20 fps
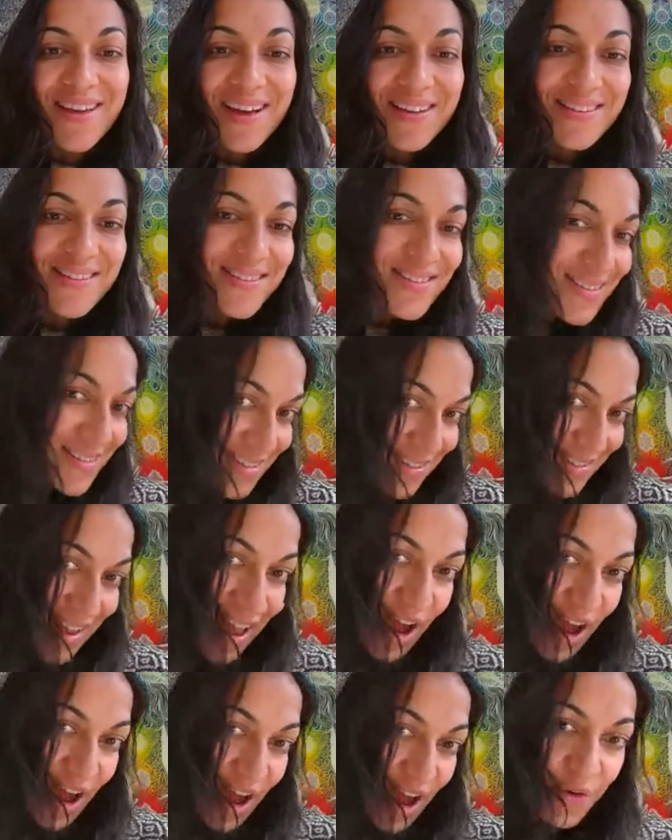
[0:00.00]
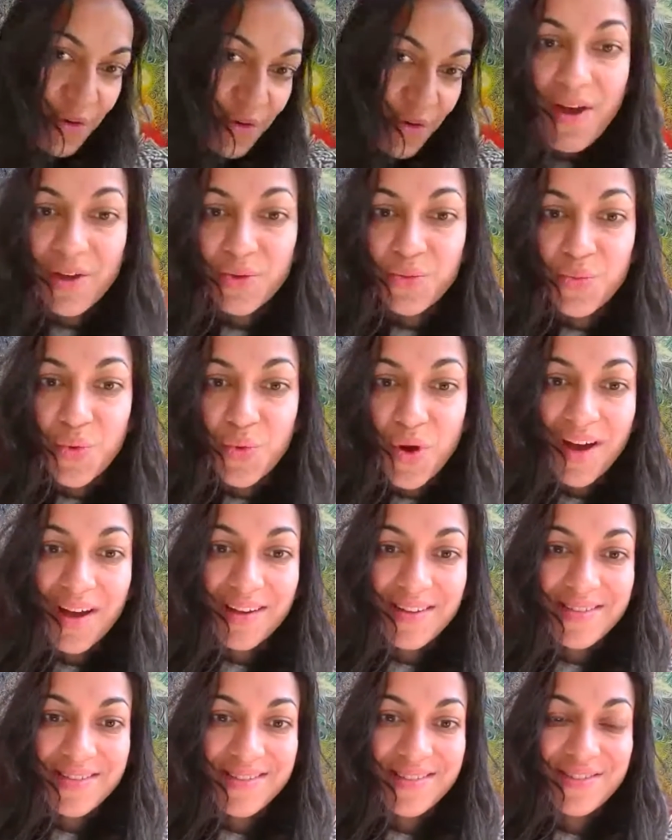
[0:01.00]
That's how the mind
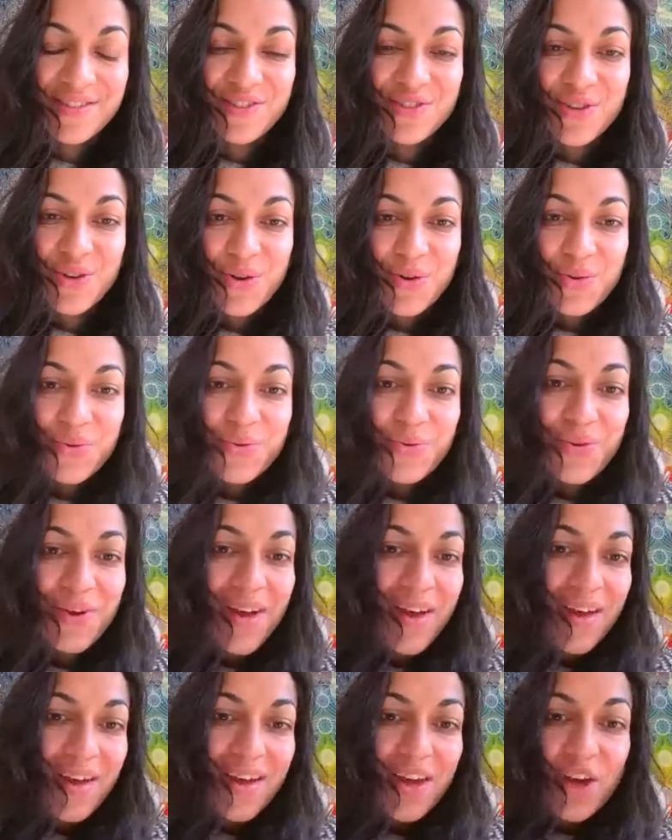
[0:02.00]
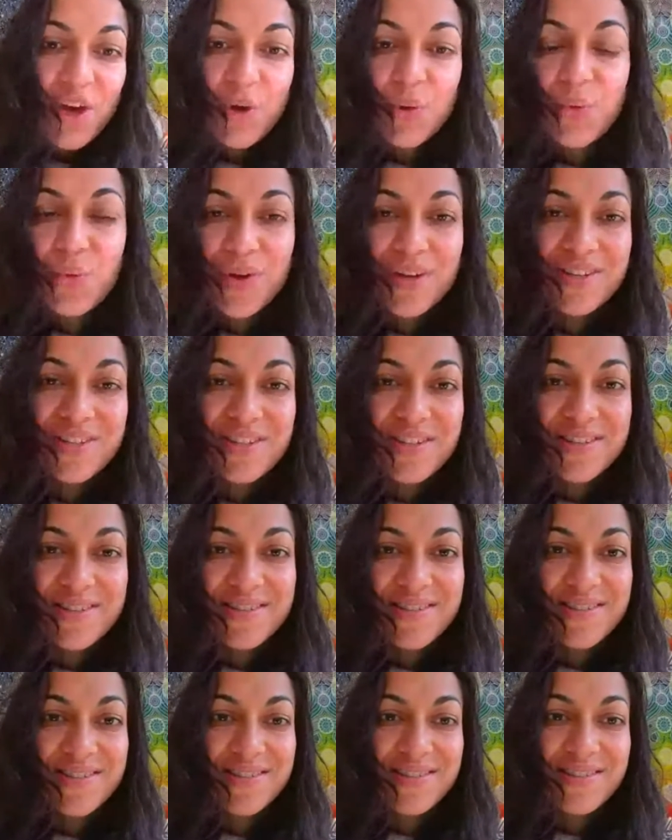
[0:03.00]
works. And so we
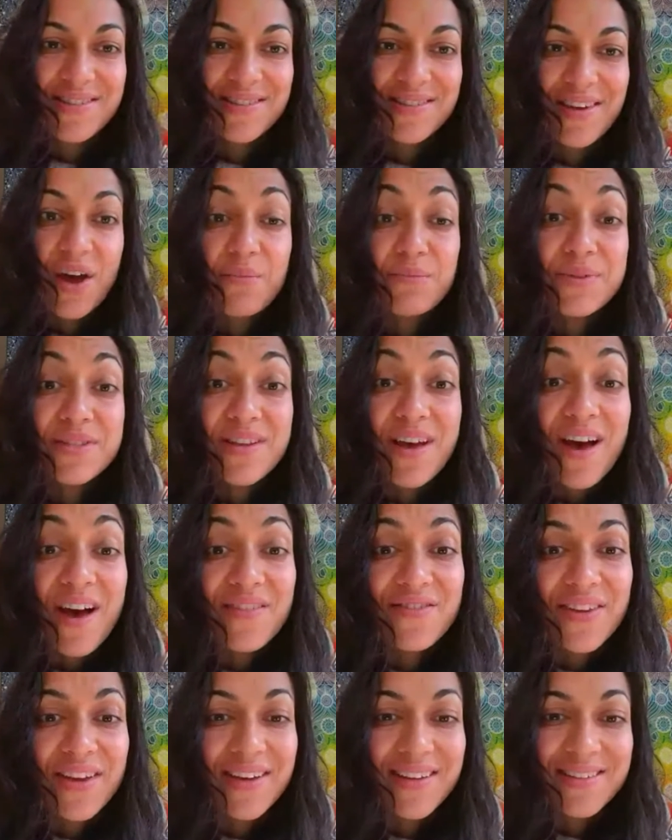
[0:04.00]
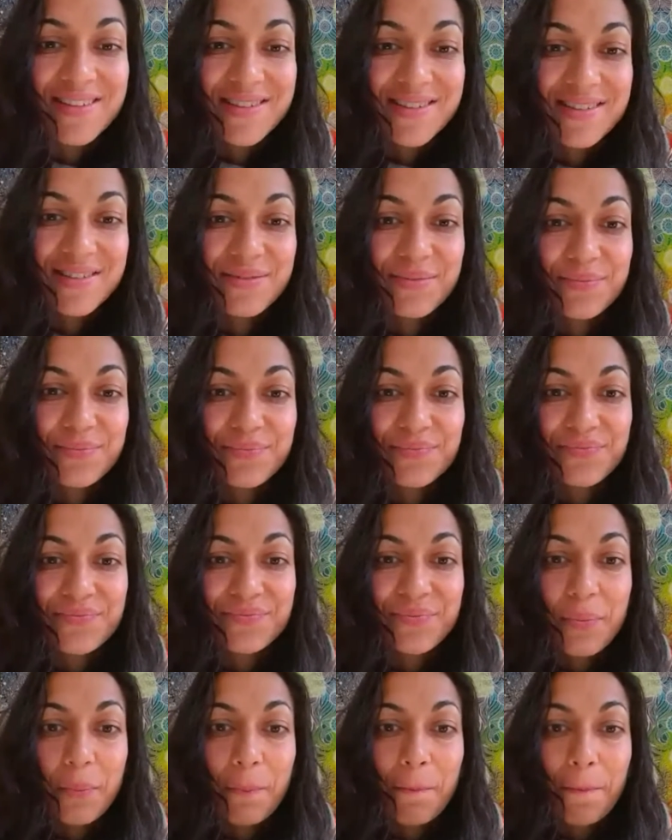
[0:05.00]
just observe it.
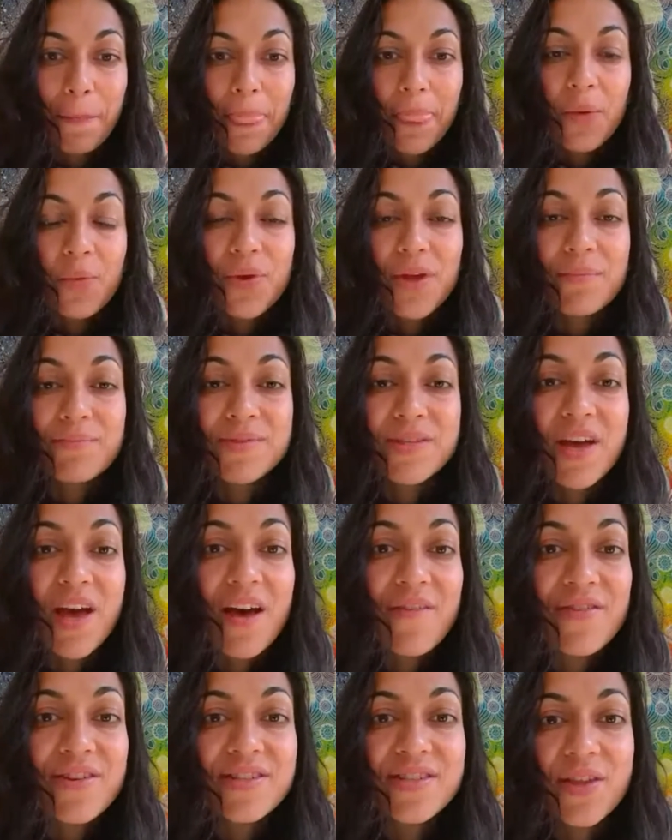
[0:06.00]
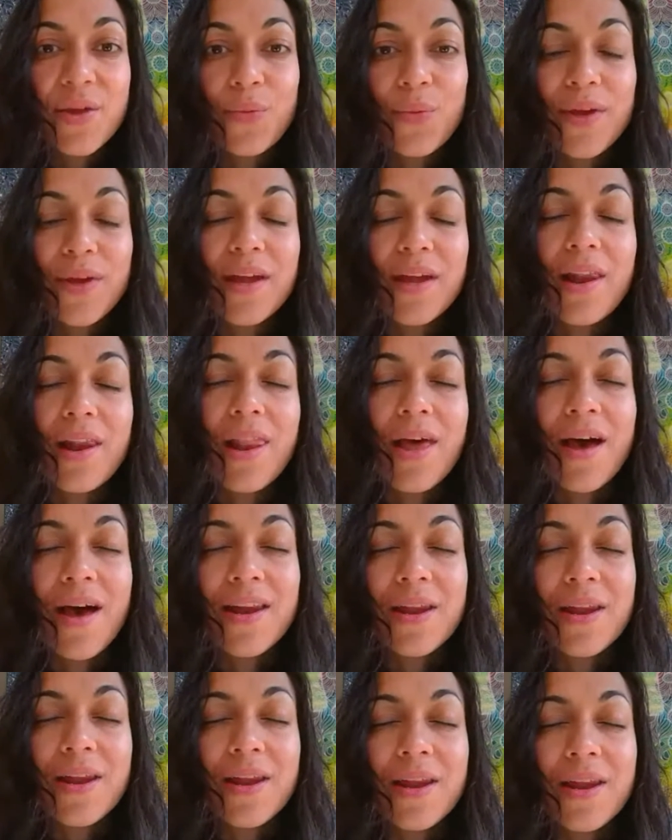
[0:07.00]
We observe it so that we can
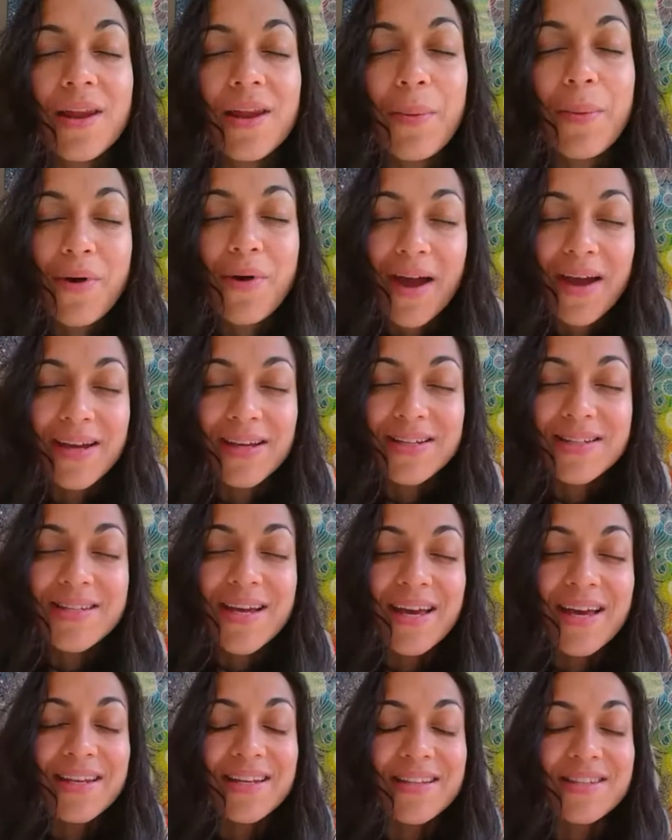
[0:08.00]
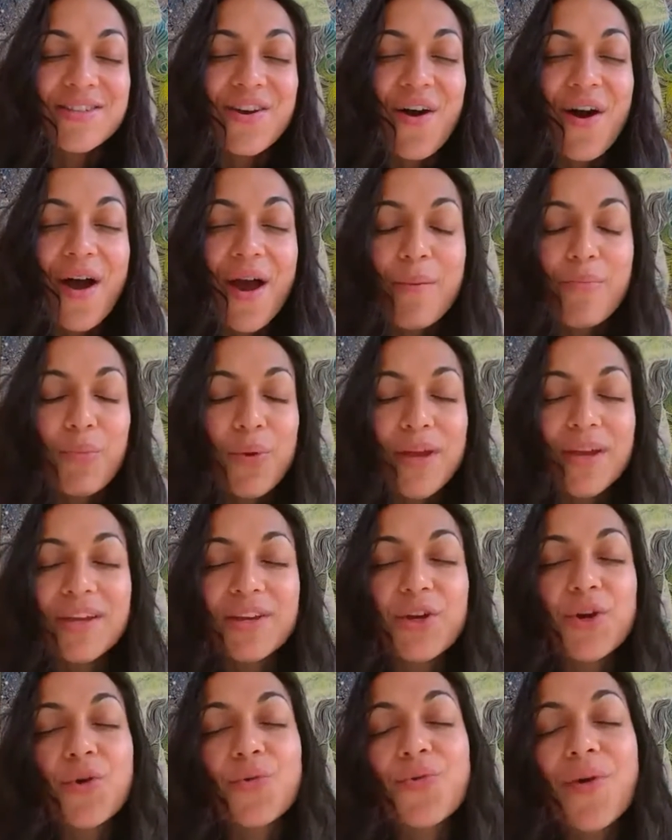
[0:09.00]
learn the mind, and in time we can
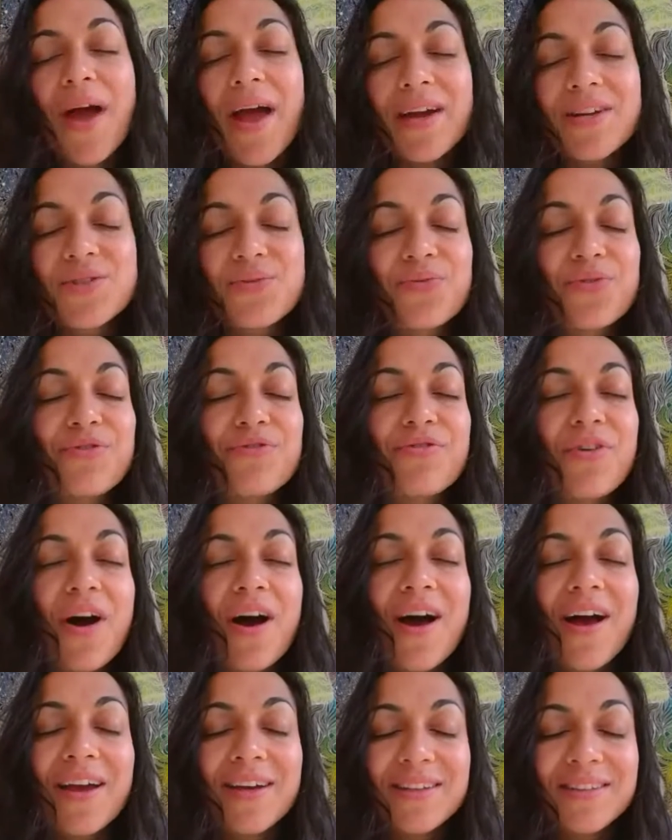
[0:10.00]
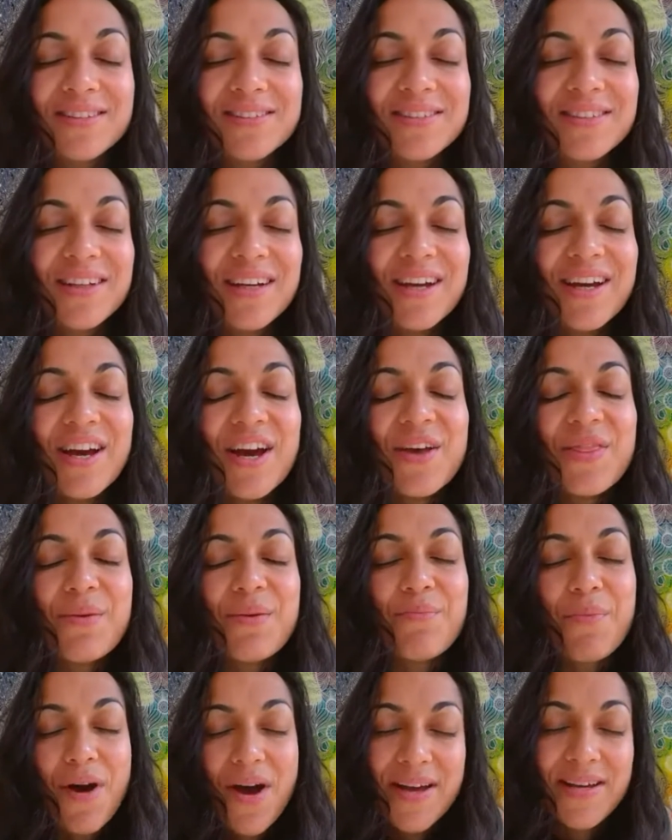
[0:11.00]
correct, refine
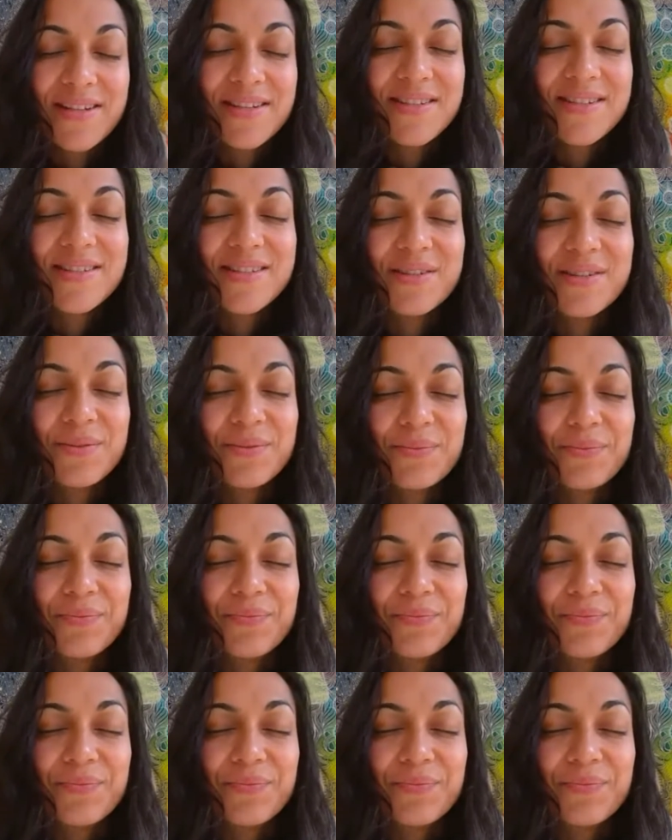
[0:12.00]
the mind.